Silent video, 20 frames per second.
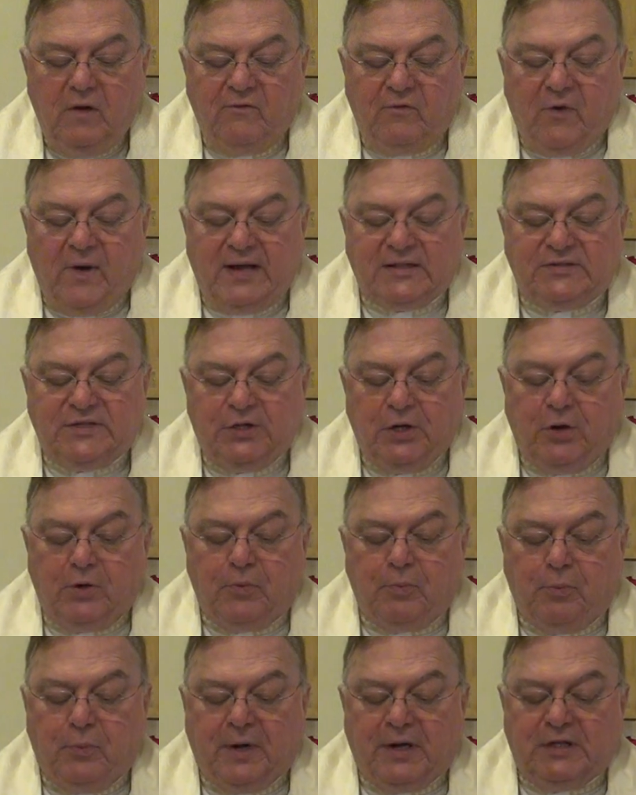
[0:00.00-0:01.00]
For as the
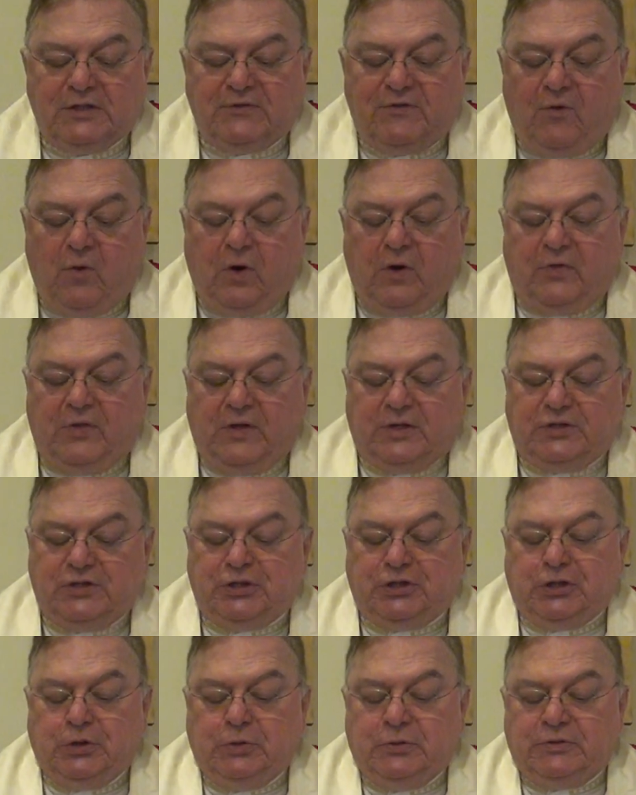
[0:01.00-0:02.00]
earth brings forth its
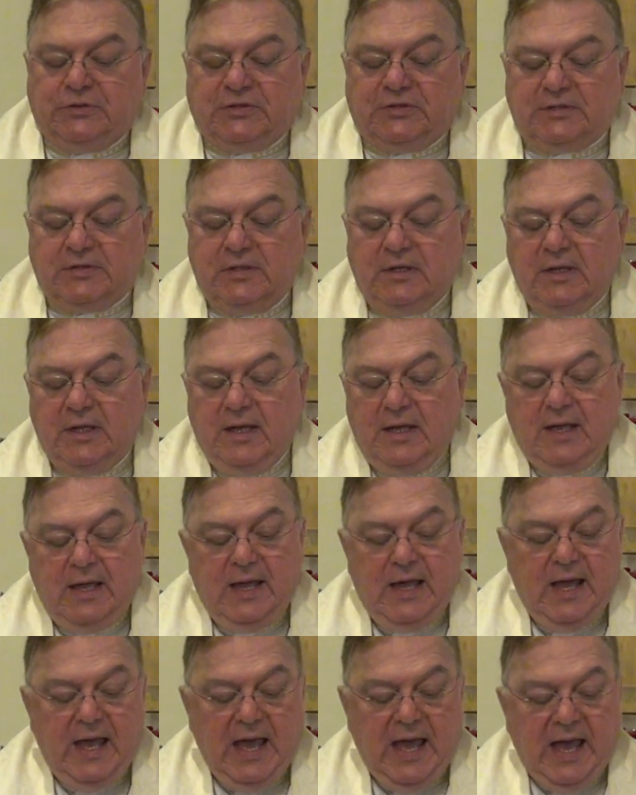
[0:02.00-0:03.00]
shoots,
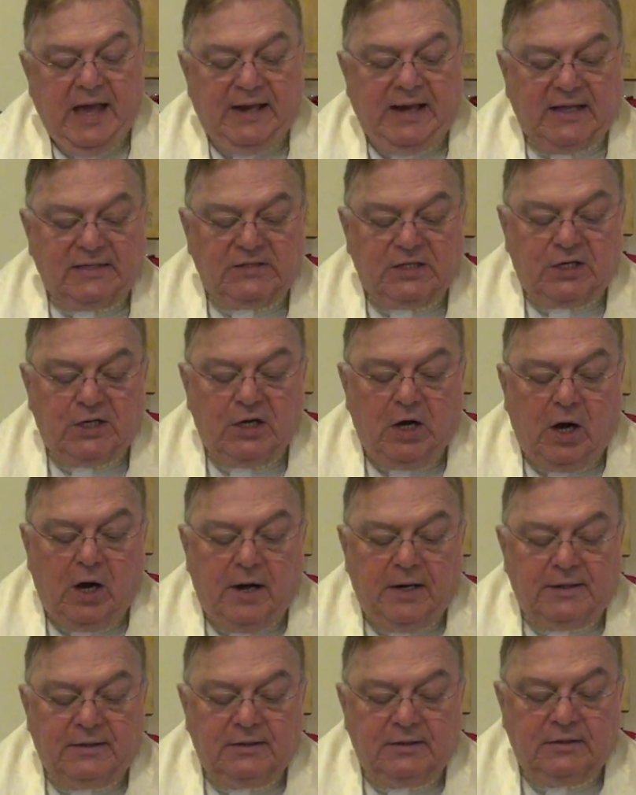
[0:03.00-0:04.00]
and as a
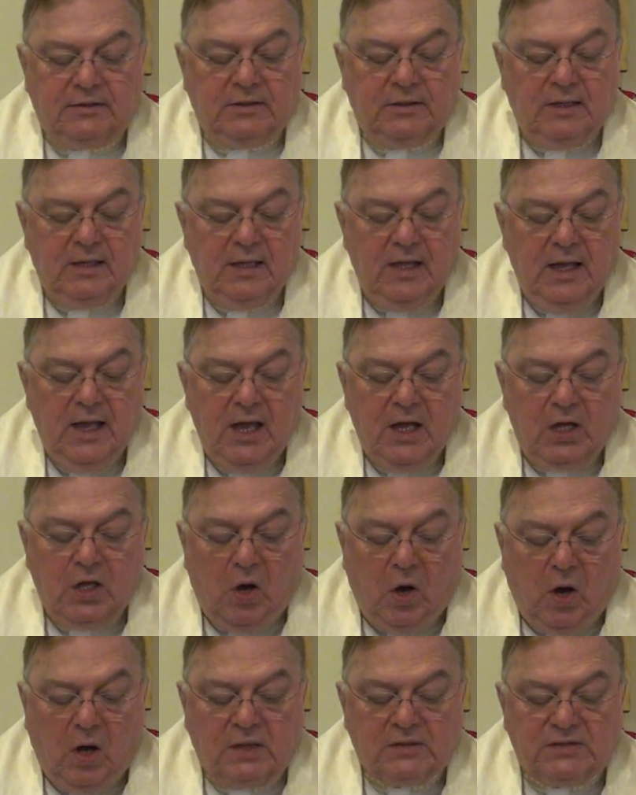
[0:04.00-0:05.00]
garden
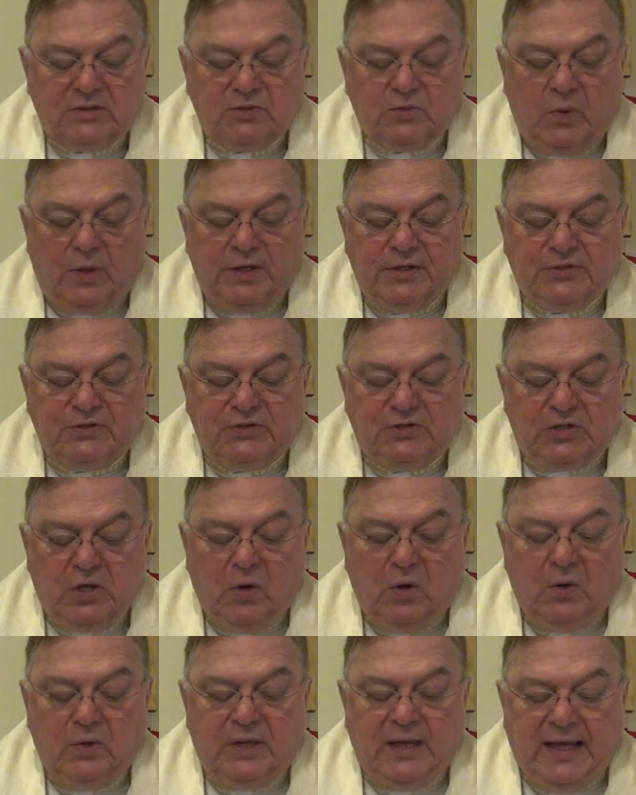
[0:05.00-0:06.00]
causes what is
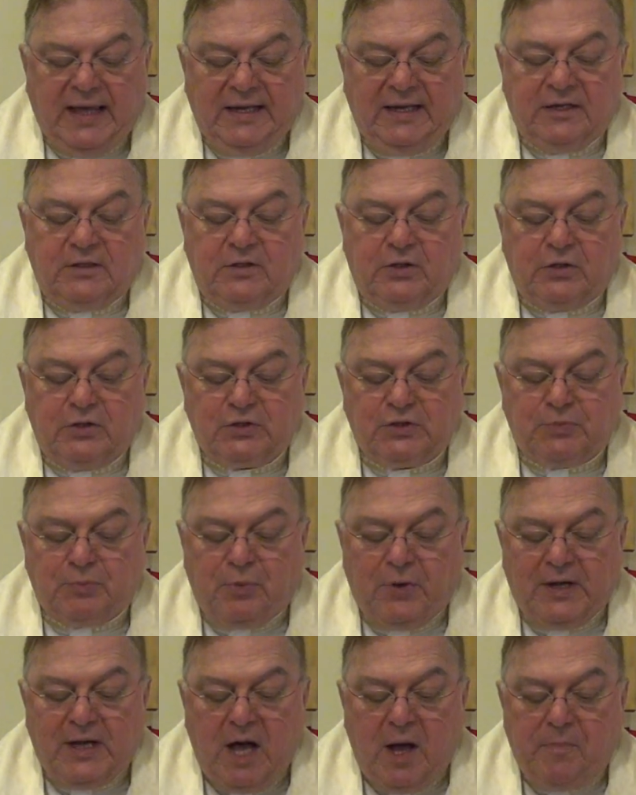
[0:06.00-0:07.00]
sown in it to
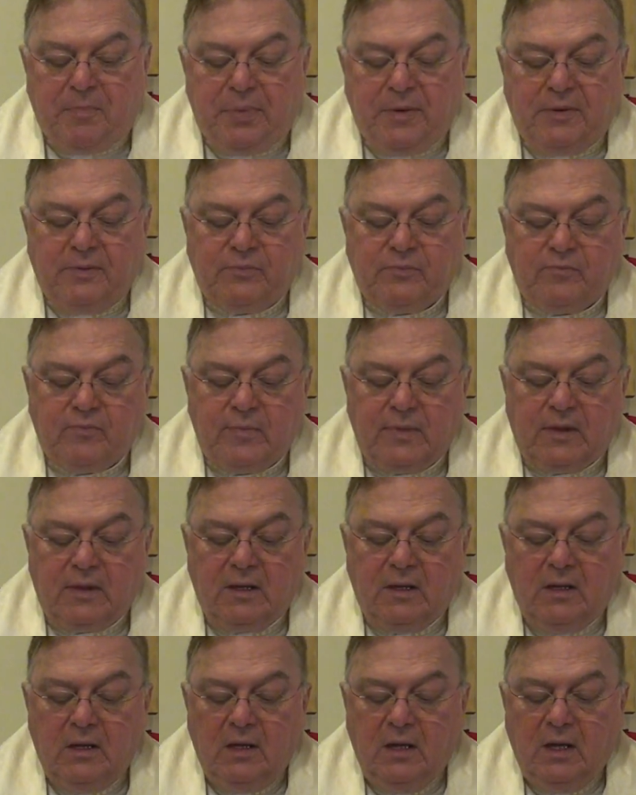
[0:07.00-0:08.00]
spring up,
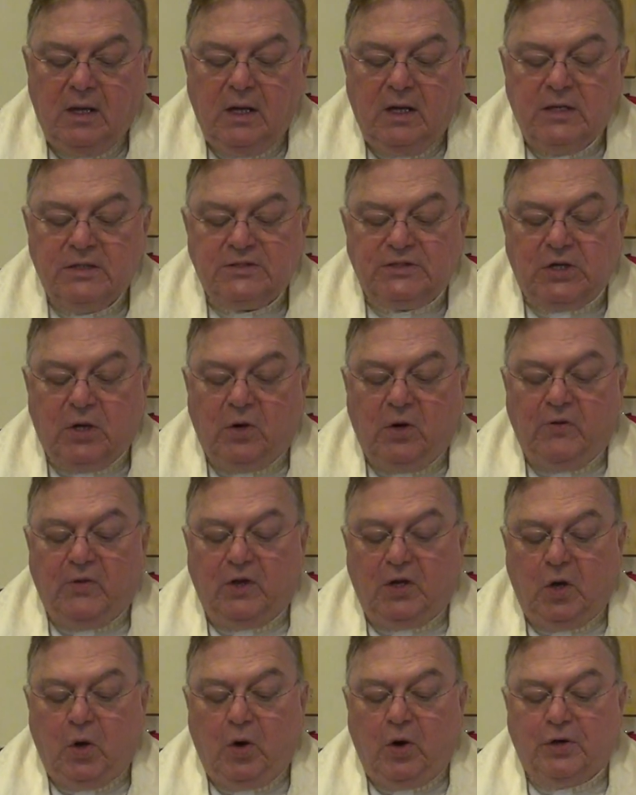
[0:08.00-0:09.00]
so
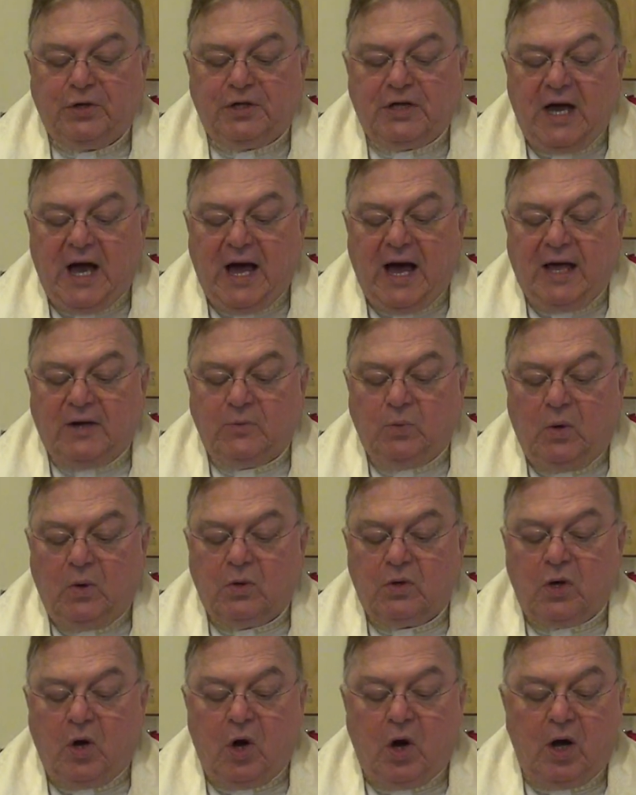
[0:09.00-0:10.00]
the Lord God
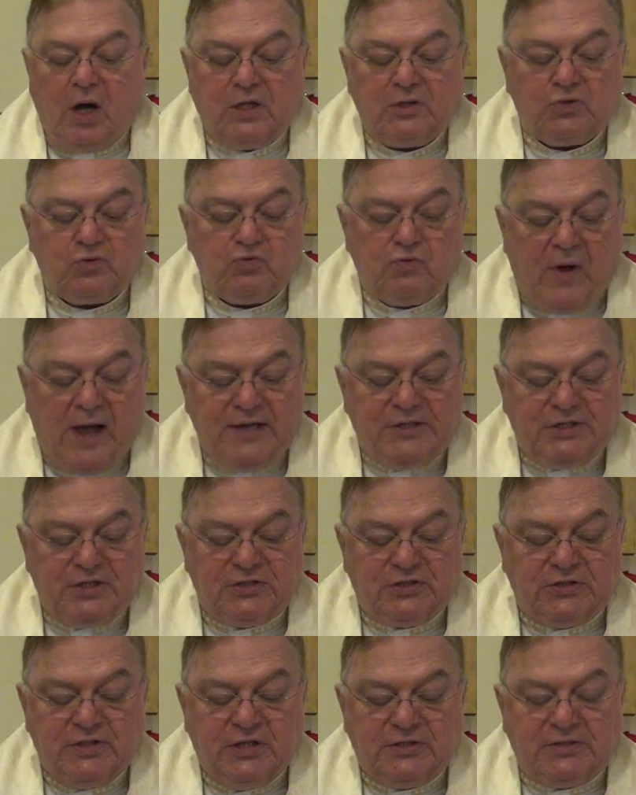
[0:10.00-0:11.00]
will cause
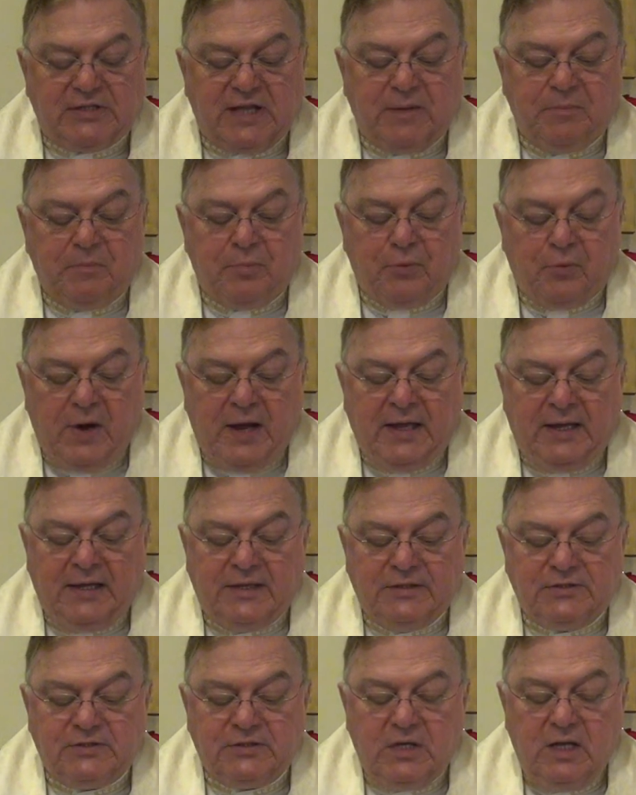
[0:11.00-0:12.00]
righteousness and
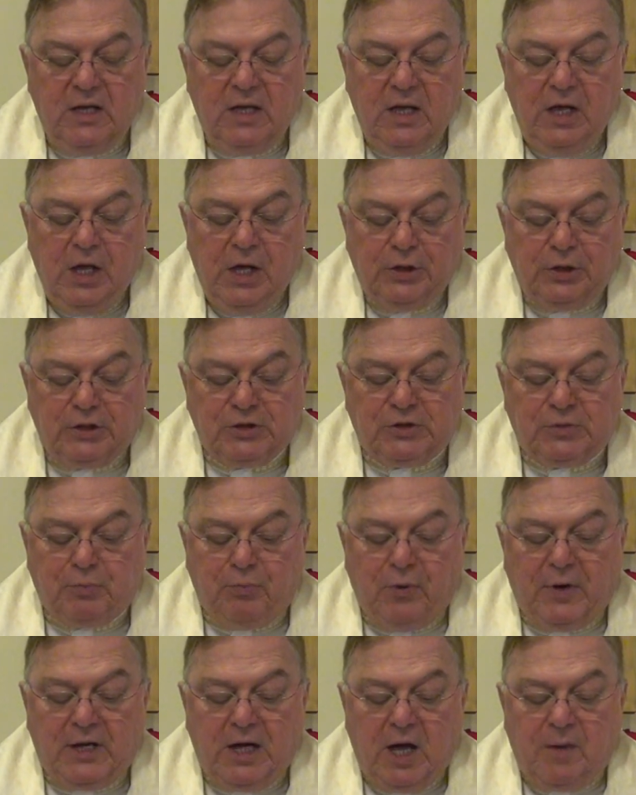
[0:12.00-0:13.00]
praise to
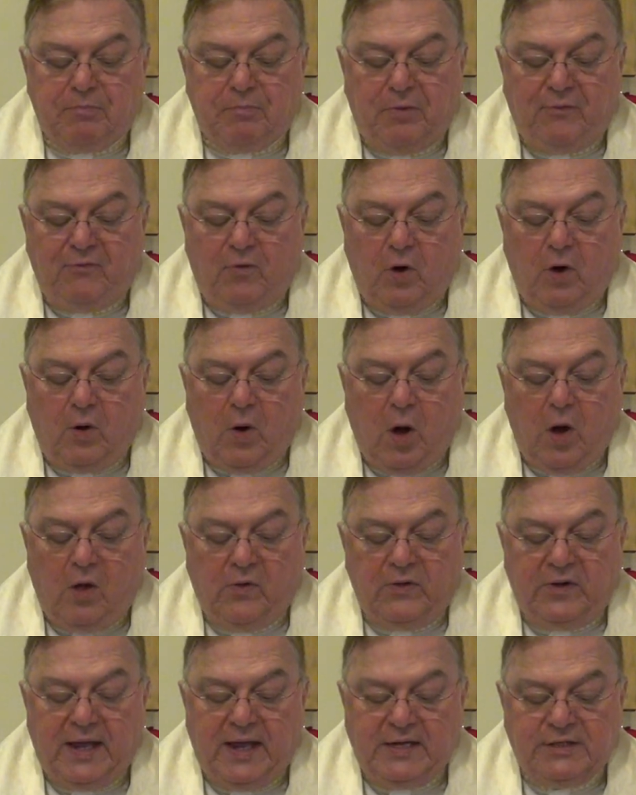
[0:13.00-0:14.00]
spring up before
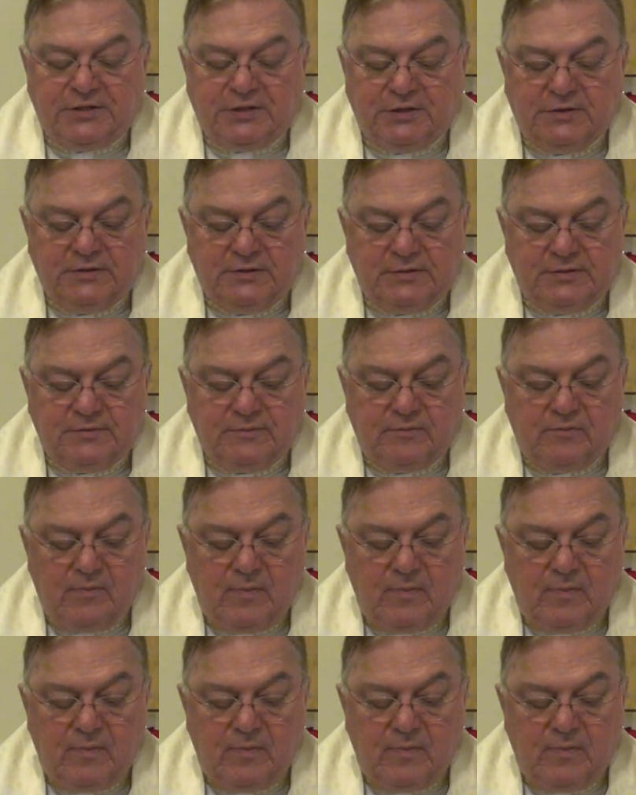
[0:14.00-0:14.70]
all the nations.